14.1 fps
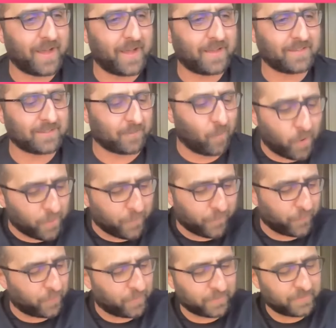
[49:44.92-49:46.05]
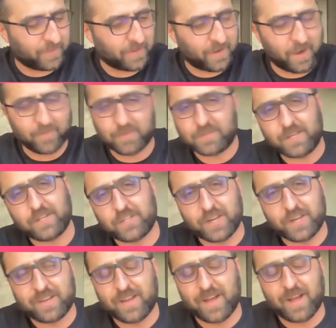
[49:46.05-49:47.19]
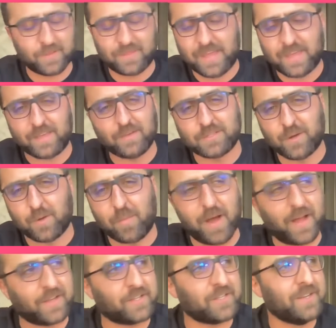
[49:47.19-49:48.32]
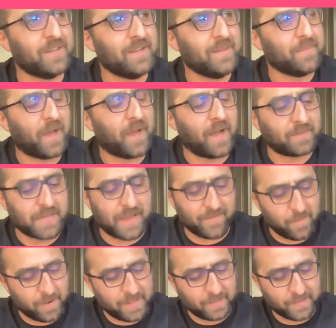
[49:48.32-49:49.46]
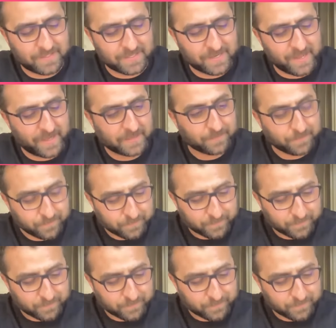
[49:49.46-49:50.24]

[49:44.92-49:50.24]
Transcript: just a wonderful conversation. So thank you so much to everybody listening.